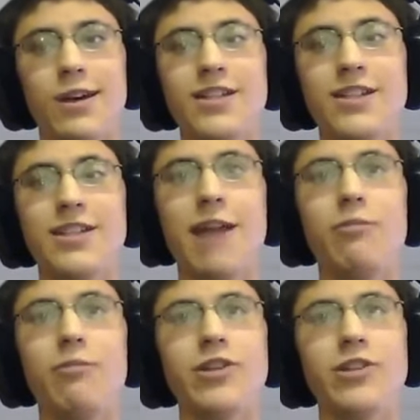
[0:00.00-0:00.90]

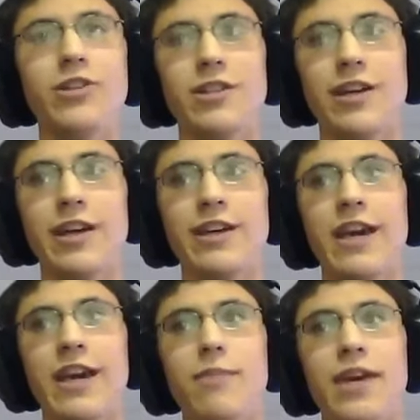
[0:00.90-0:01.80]
established a
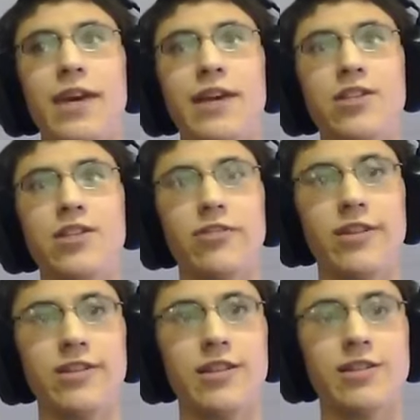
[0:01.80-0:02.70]
gaming industry,
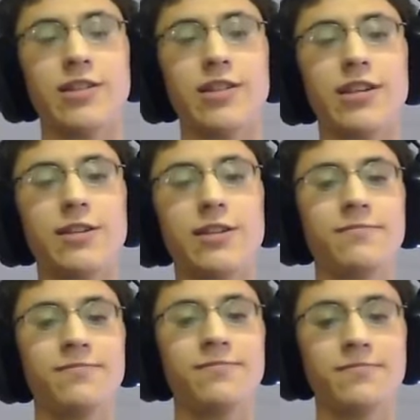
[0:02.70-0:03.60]
essentially.
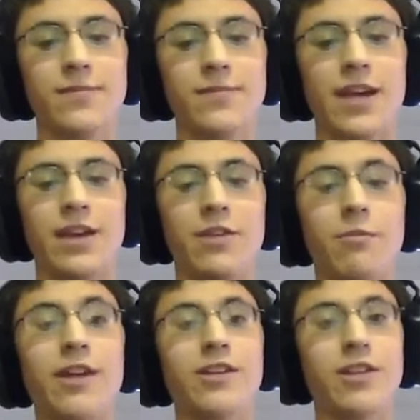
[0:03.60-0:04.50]
And you
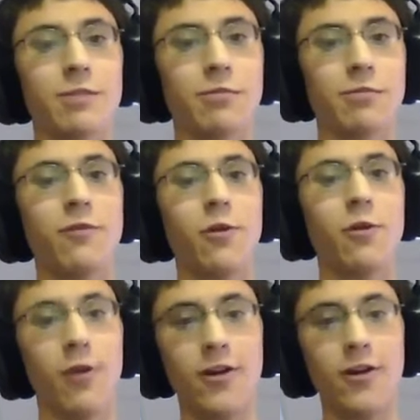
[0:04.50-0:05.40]
mentioned them
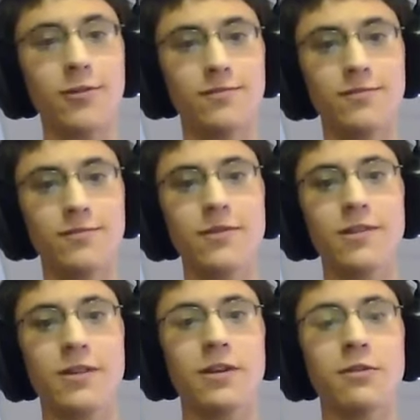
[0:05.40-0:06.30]
before,
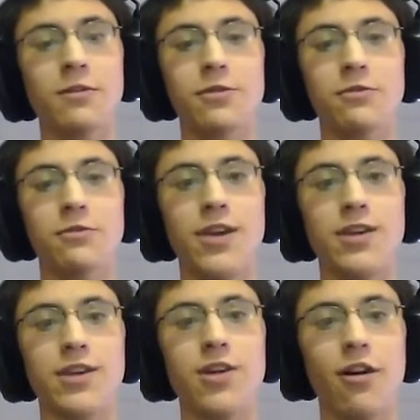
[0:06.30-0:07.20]
which would be
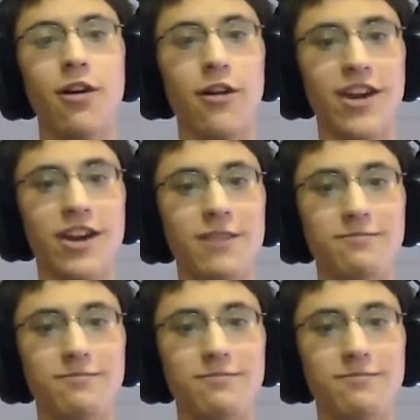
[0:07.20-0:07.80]
Atari.